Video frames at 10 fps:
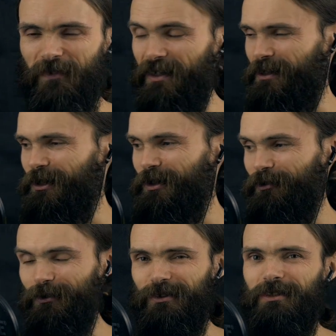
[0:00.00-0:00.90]
I
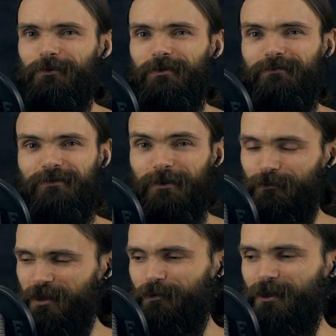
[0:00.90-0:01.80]
love talking to
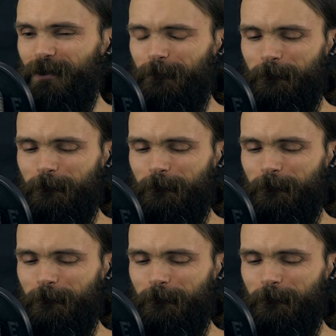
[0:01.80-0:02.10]
people.